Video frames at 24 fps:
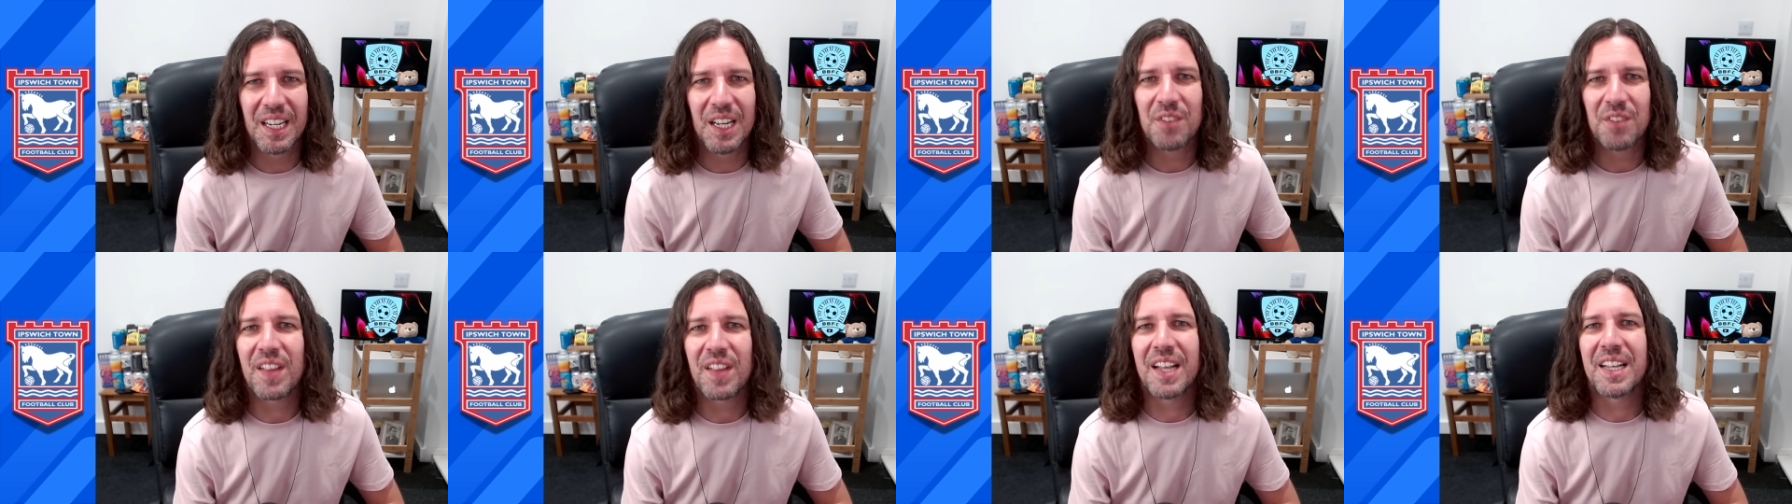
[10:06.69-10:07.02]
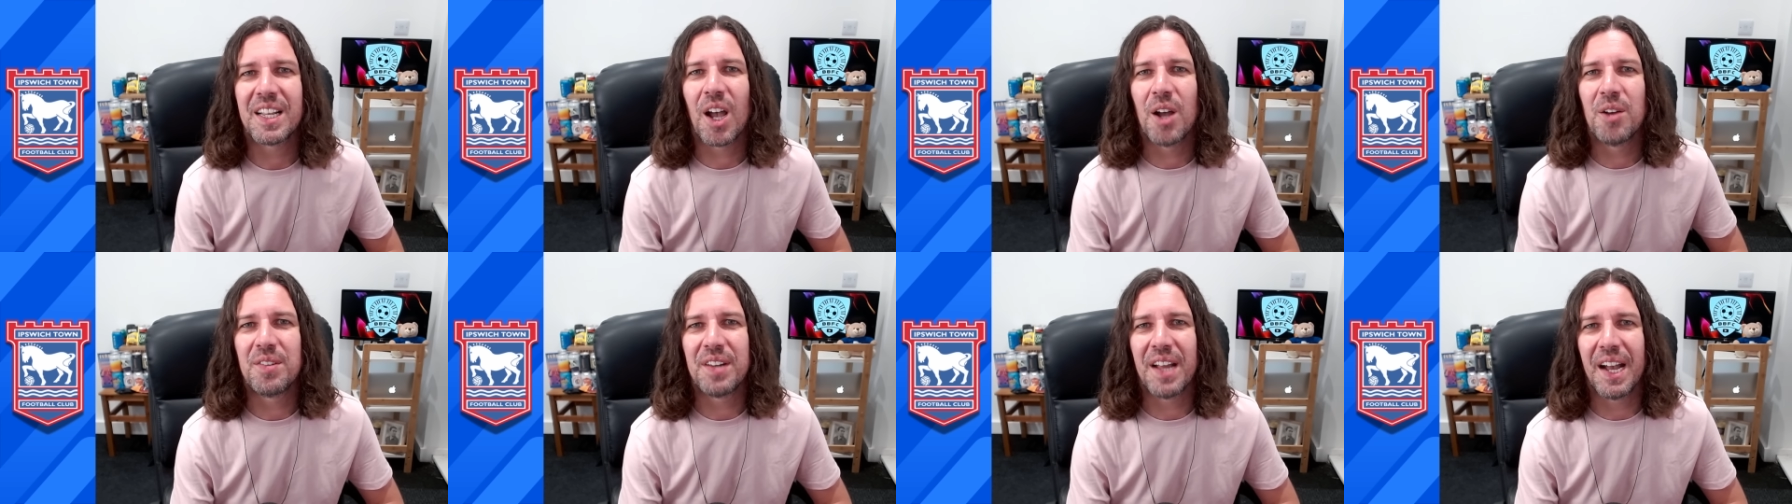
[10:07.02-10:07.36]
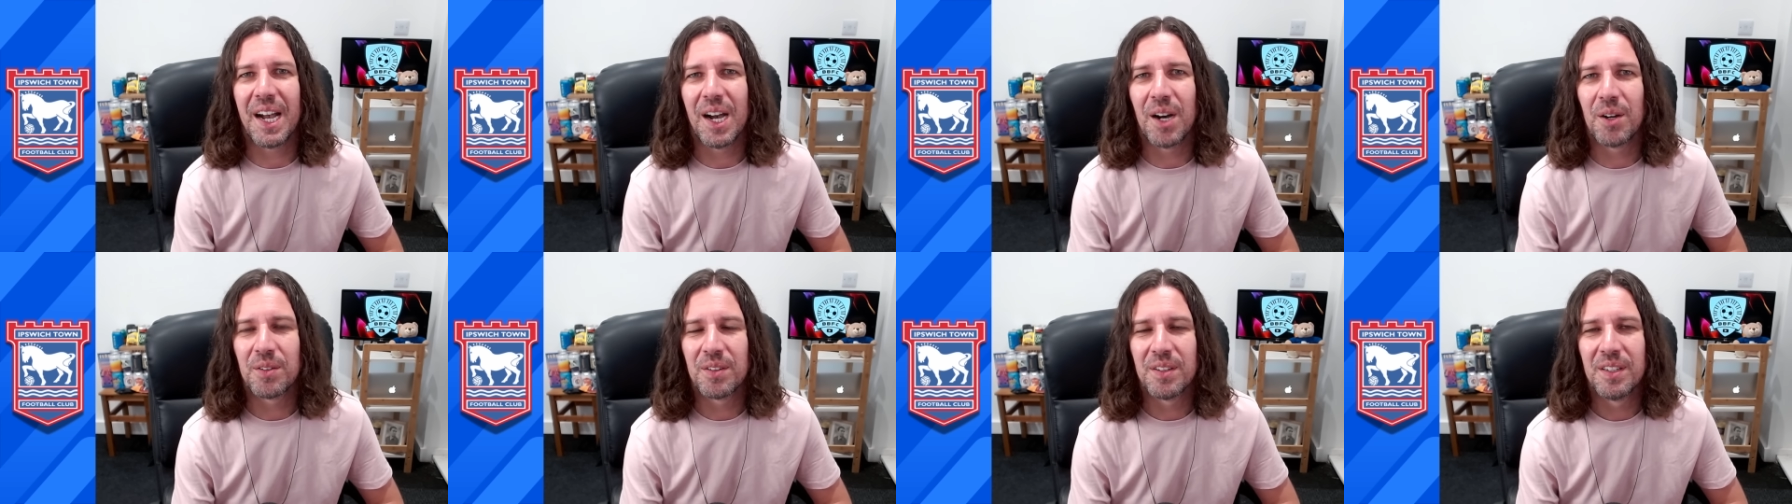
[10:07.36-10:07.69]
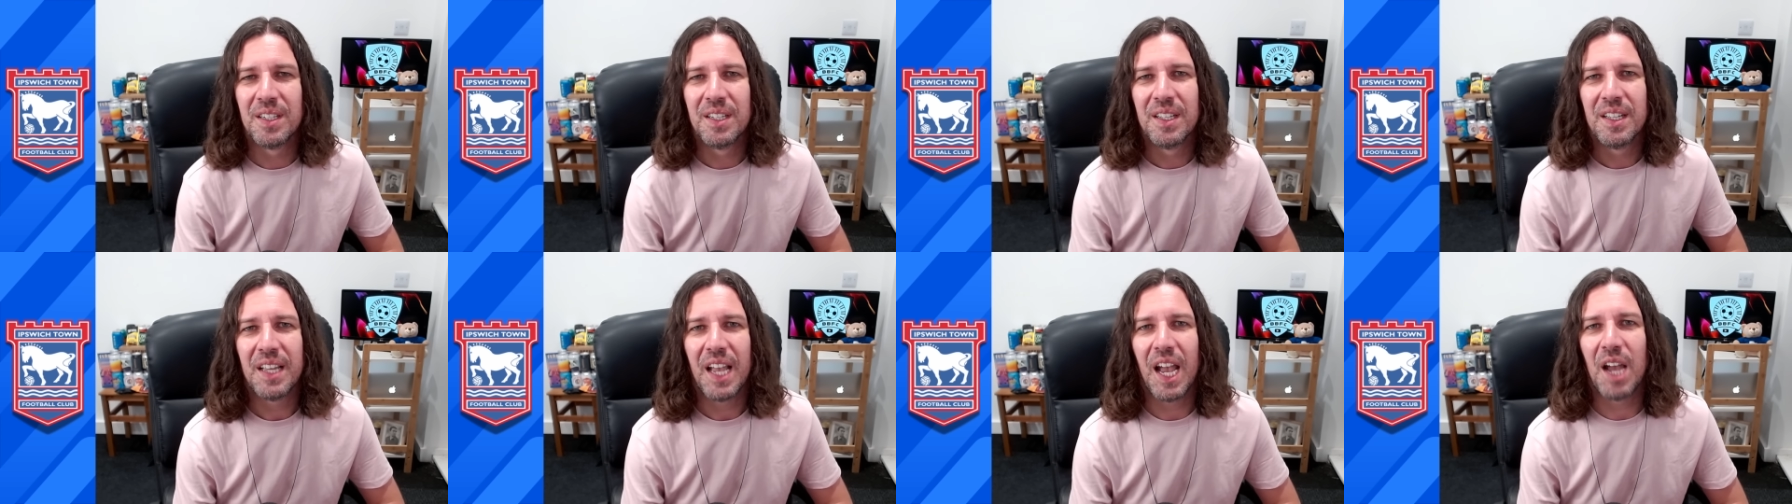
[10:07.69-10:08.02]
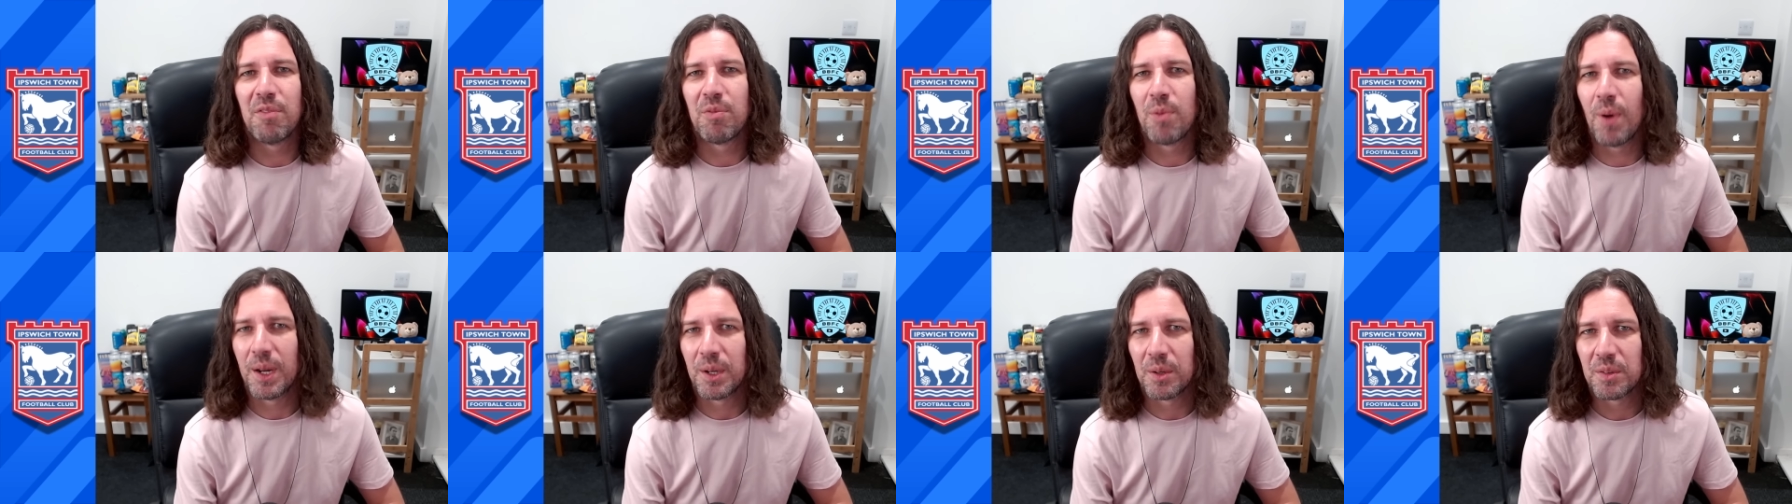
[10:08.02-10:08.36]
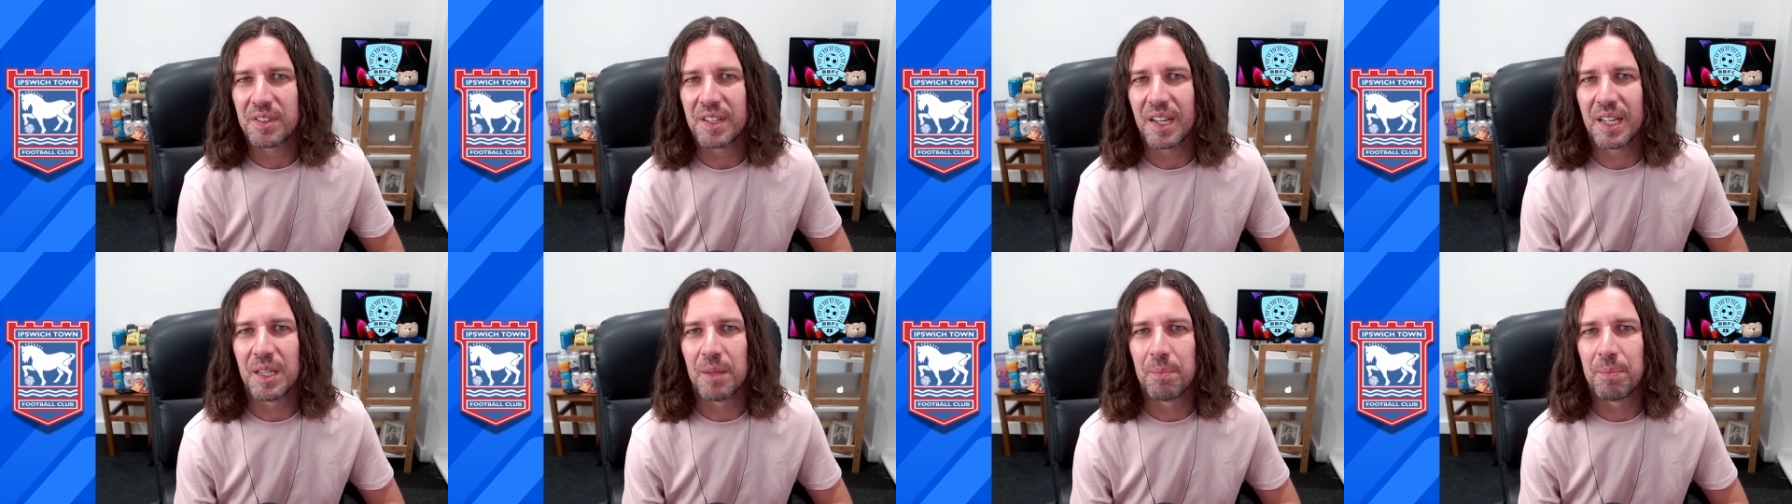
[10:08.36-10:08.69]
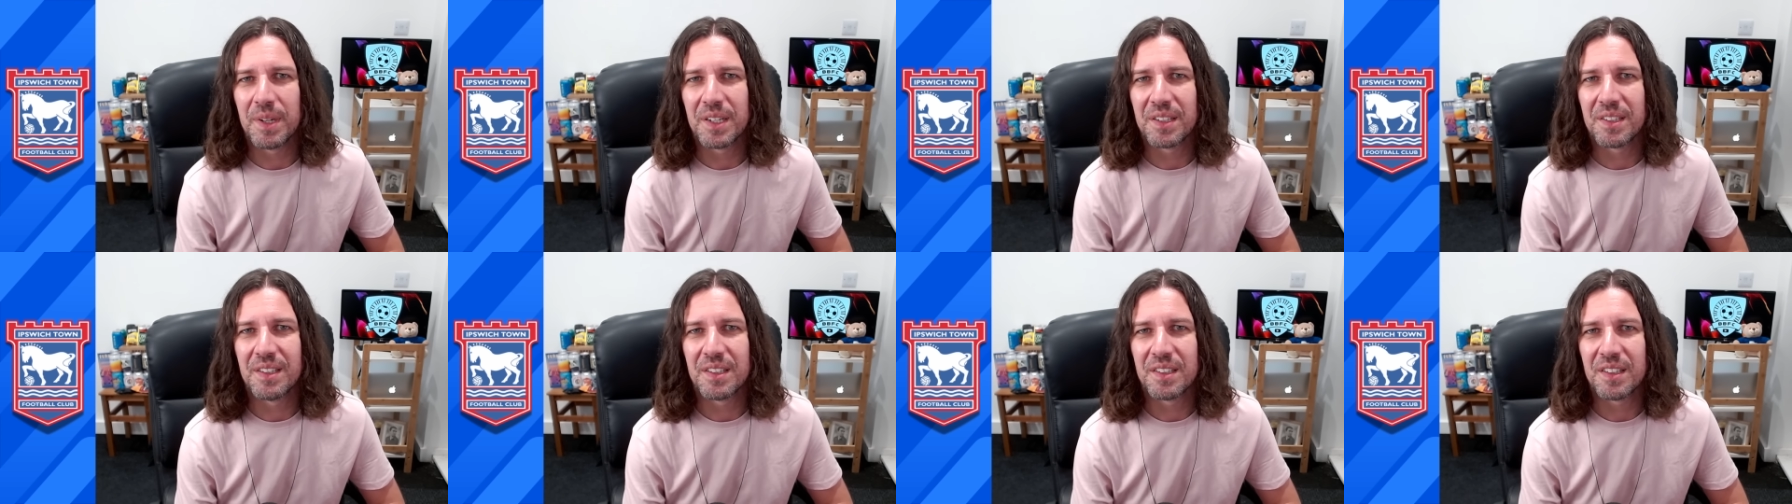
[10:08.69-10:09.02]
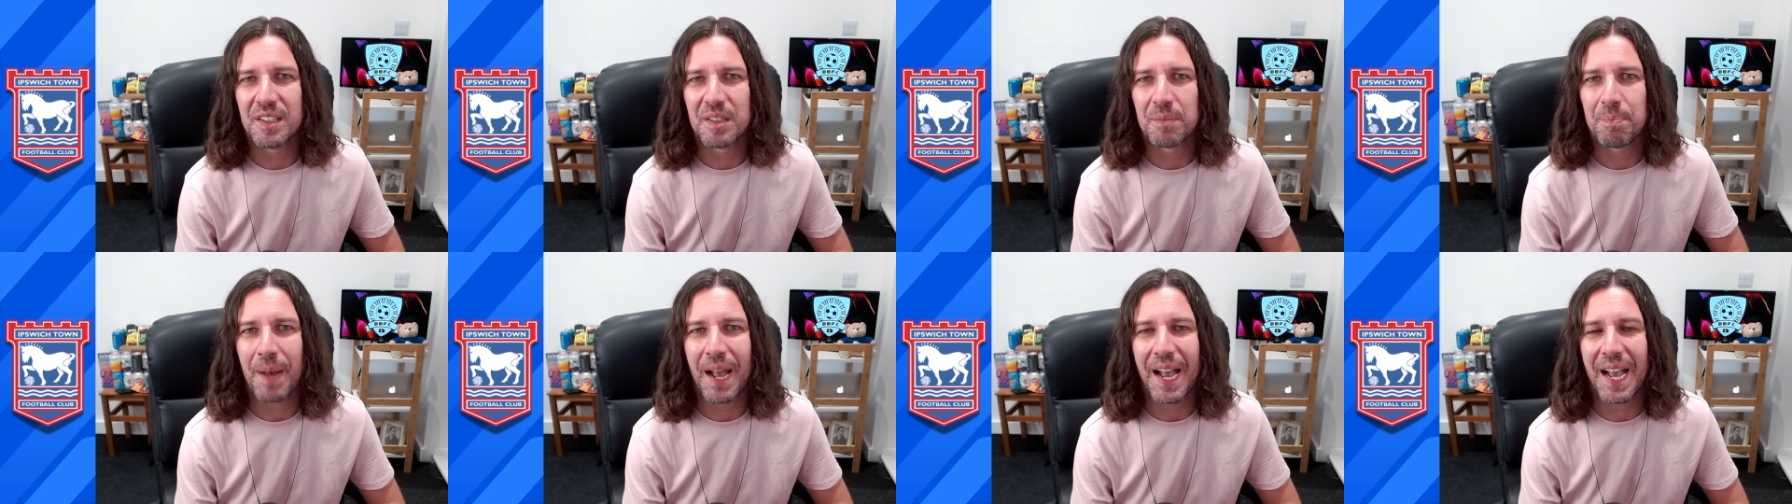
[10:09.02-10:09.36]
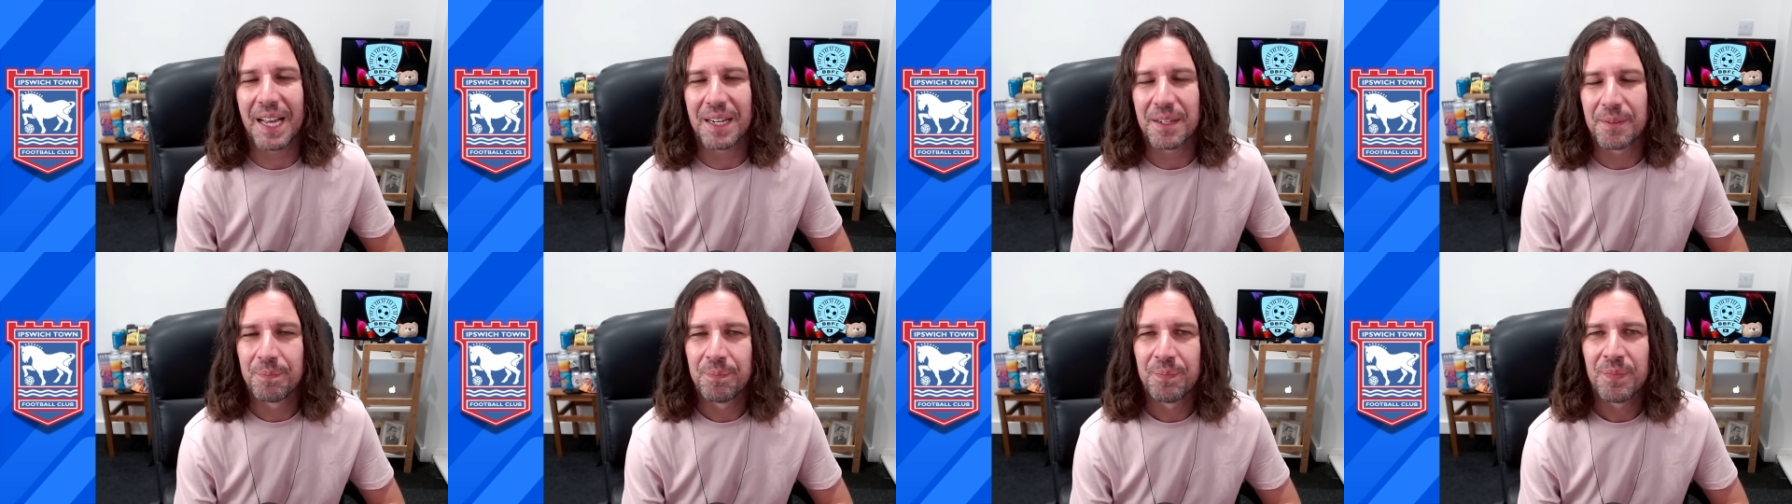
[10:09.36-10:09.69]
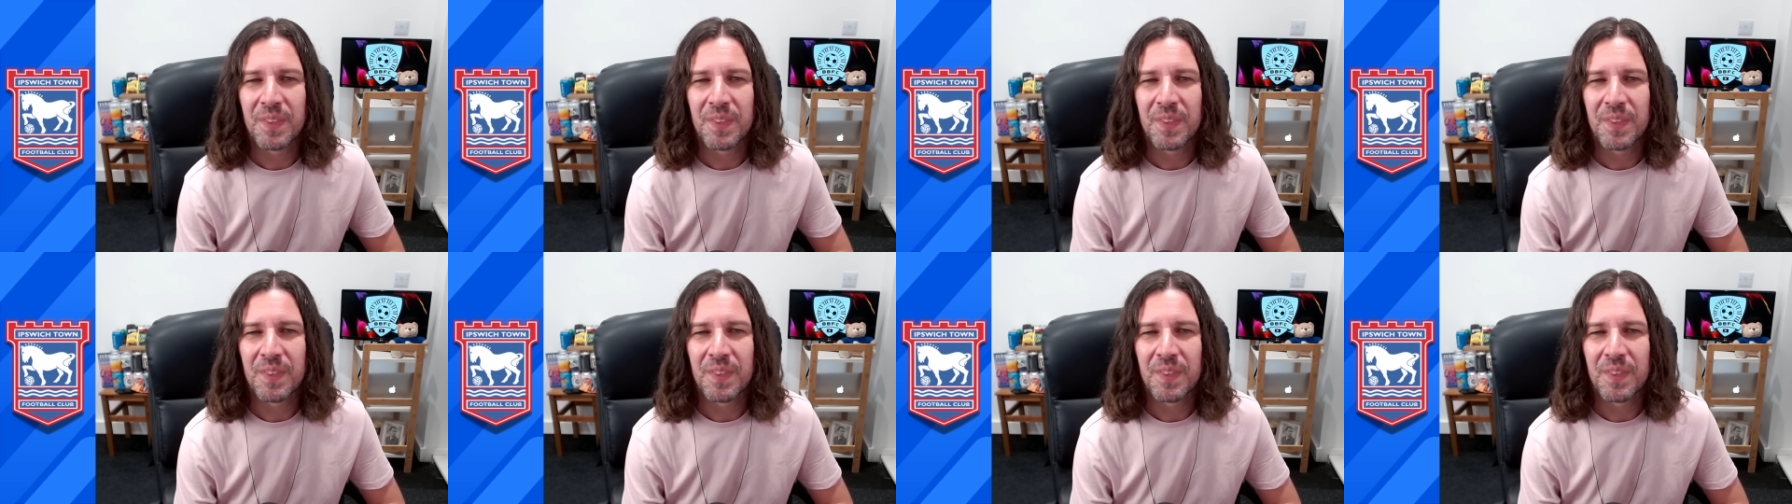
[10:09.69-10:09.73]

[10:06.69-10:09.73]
If they go down, everyone will say the business is bad.